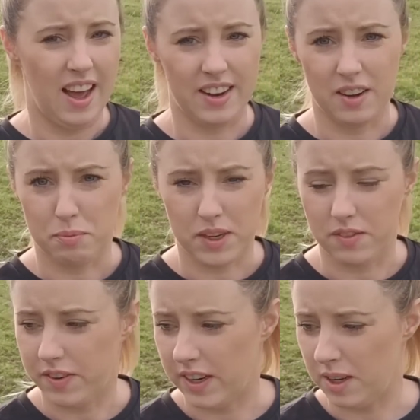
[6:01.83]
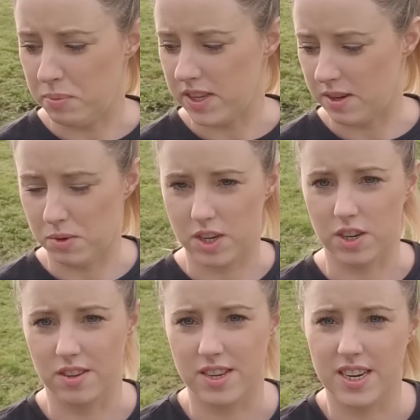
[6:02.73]
and I've been fairly busy with
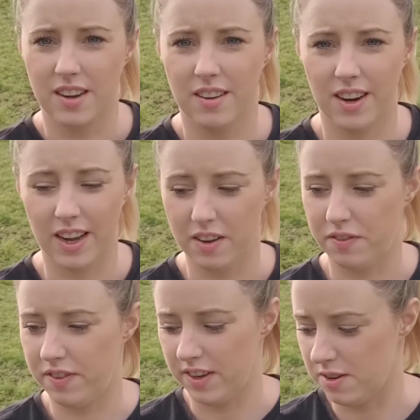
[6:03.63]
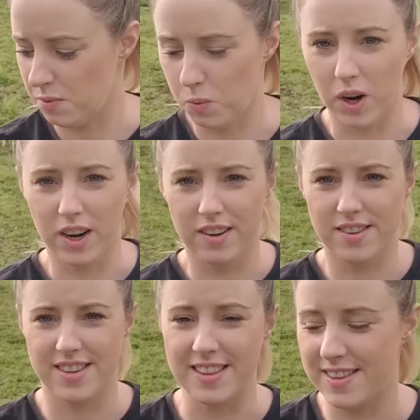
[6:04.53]
just life and work
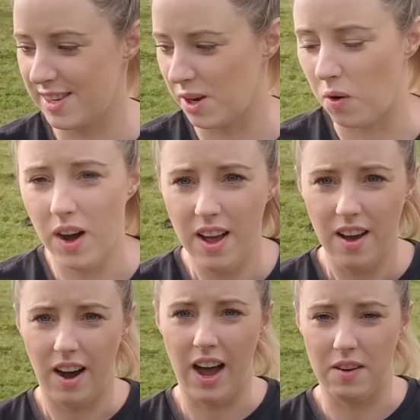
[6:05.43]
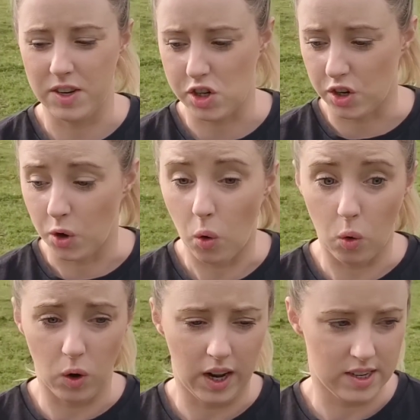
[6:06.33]
since, so I haven't done a
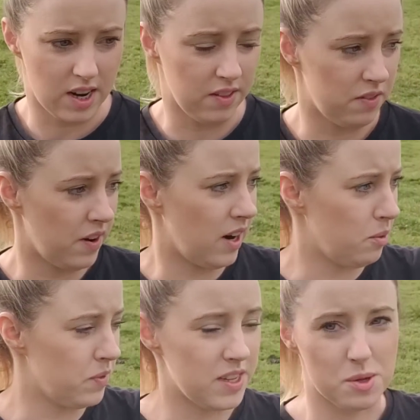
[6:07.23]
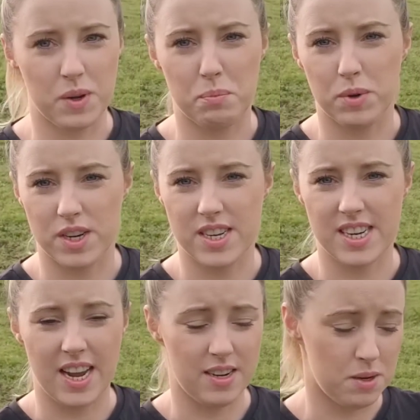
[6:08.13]
whole lot on the farm this week, but
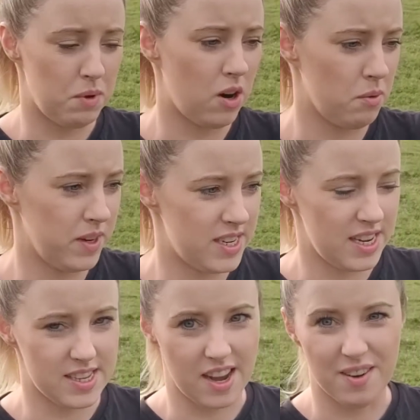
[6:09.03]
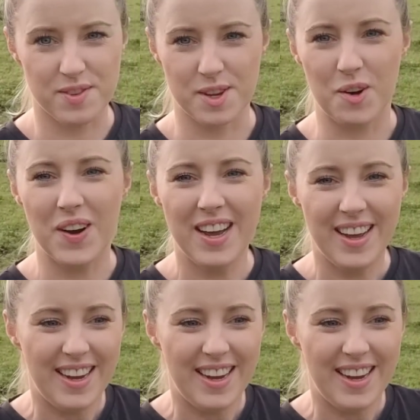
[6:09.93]
today and tomorrow are my days off, so